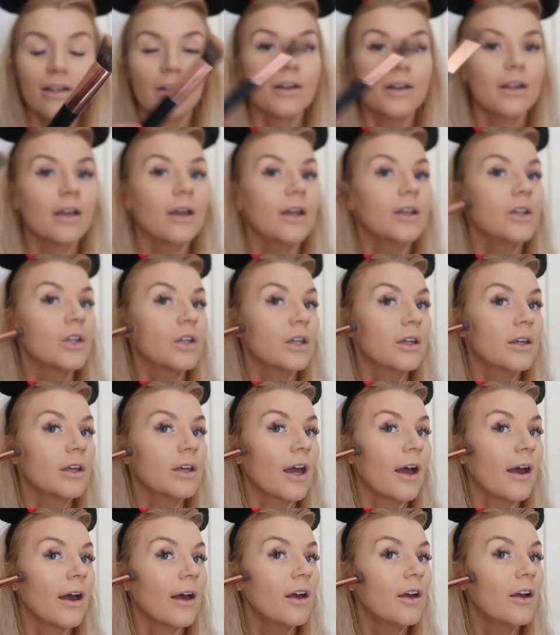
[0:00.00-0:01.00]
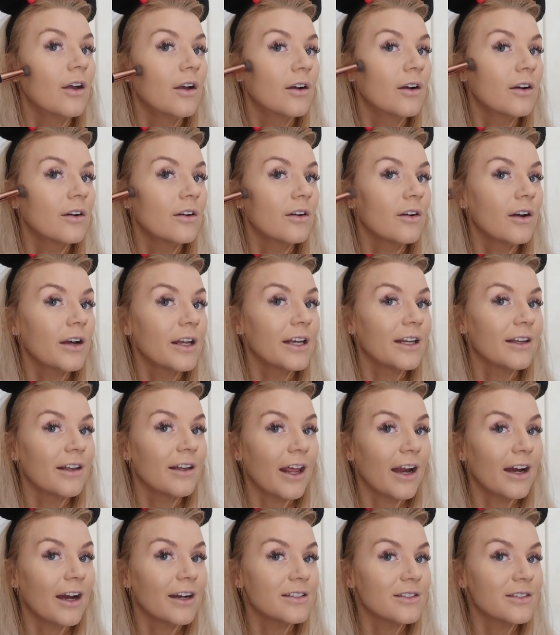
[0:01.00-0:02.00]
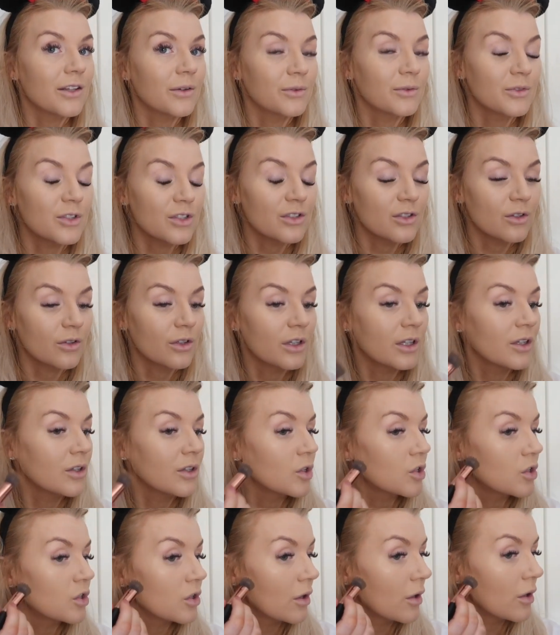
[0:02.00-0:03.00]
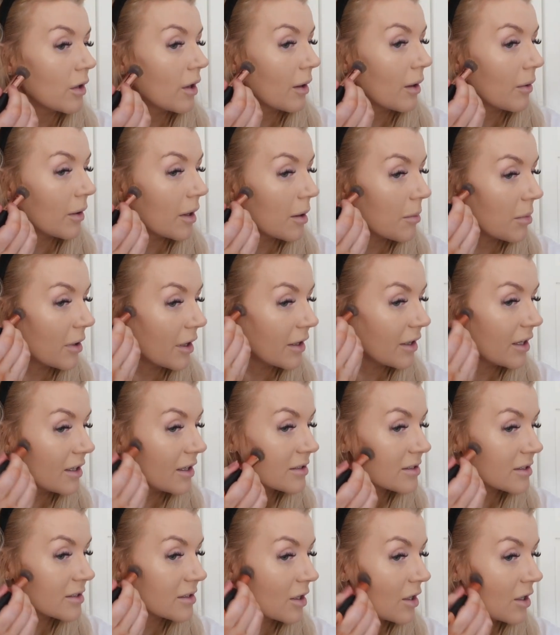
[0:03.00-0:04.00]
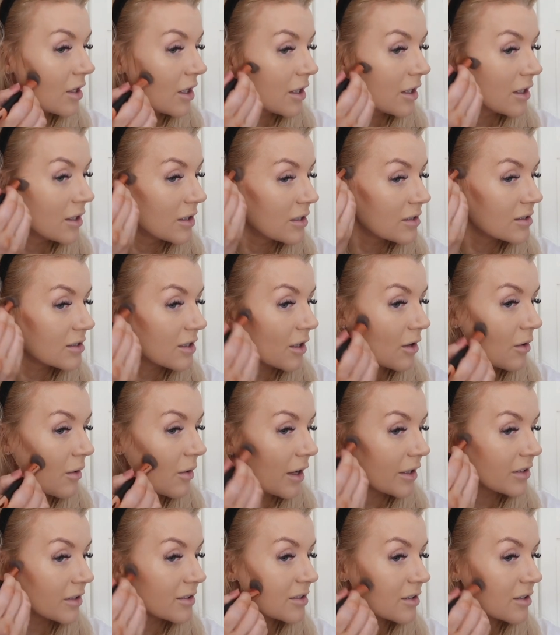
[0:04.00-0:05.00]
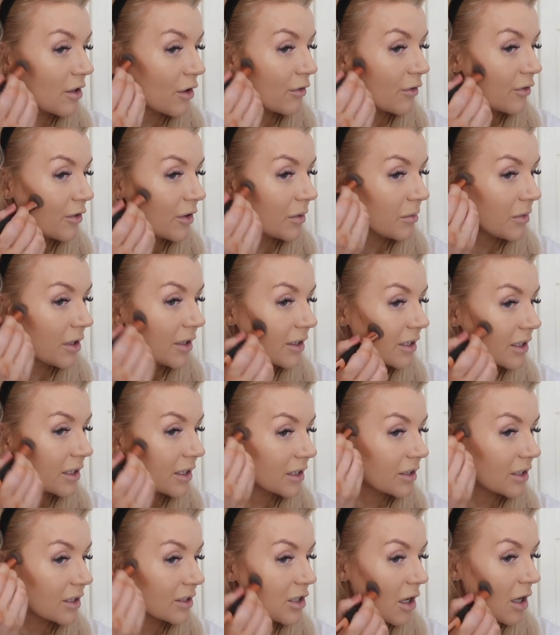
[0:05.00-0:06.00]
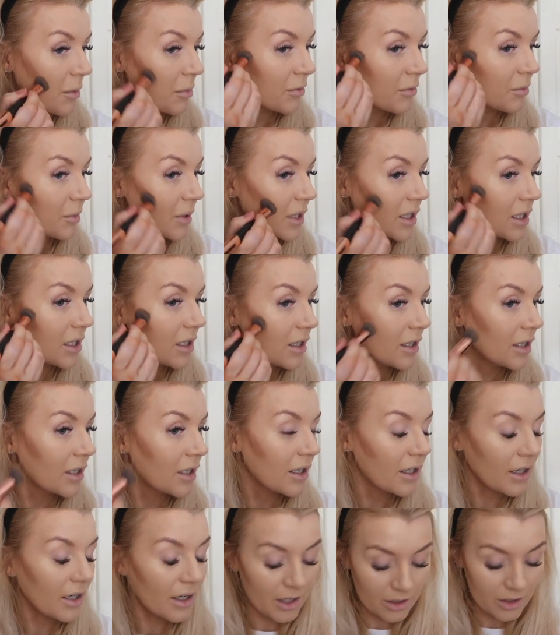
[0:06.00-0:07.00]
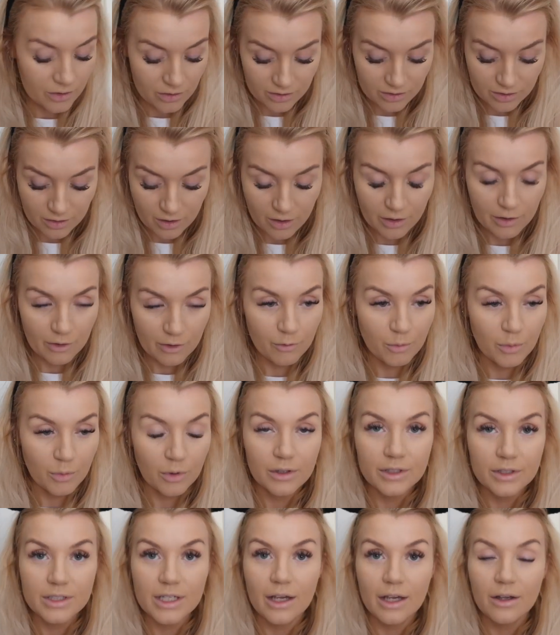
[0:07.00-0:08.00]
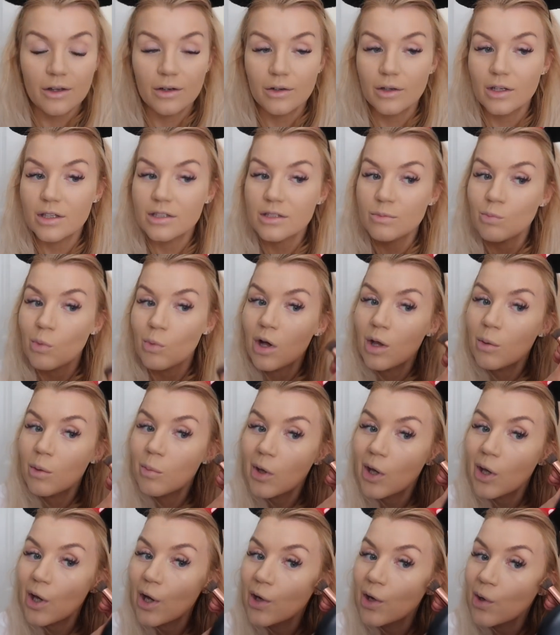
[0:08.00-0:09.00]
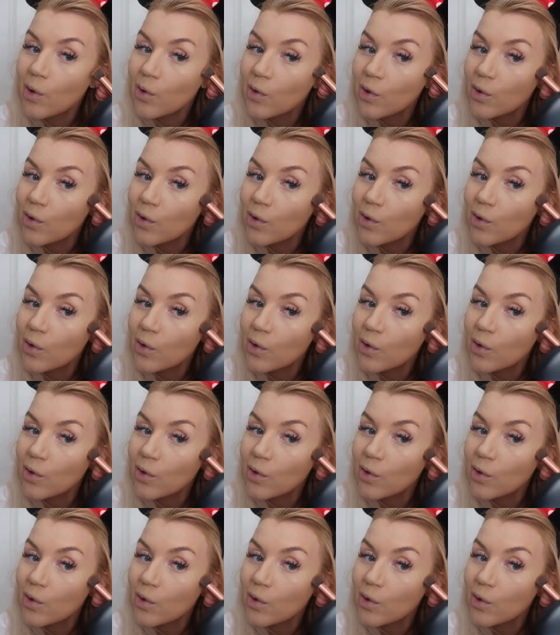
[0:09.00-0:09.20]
on it, and you can get right in there. So I'm just going to show you how I apply this. So I just go from like the top of my ear and just kind of pull it down a small bit. I don't